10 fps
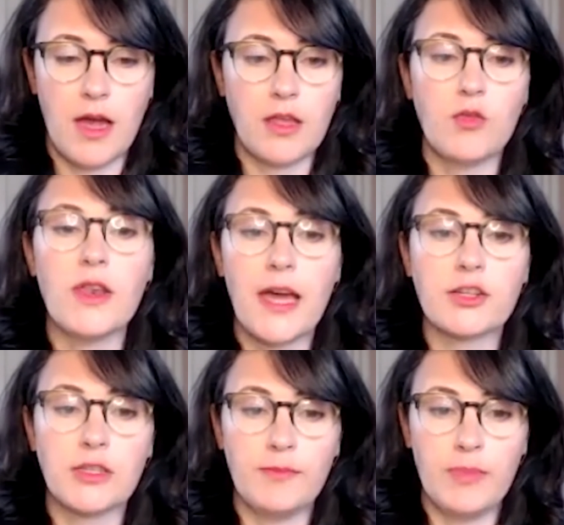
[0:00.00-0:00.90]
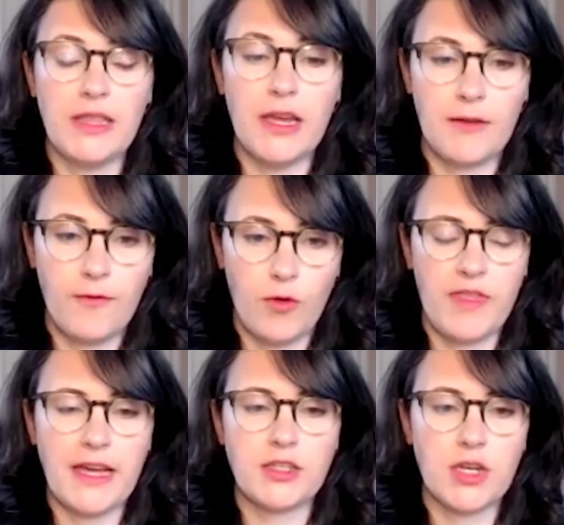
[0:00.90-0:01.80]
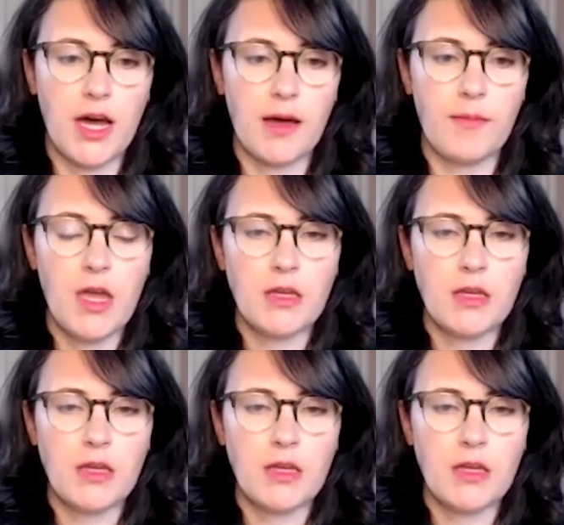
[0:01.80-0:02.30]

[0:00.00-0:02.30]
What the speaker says: you can actually be there for that job.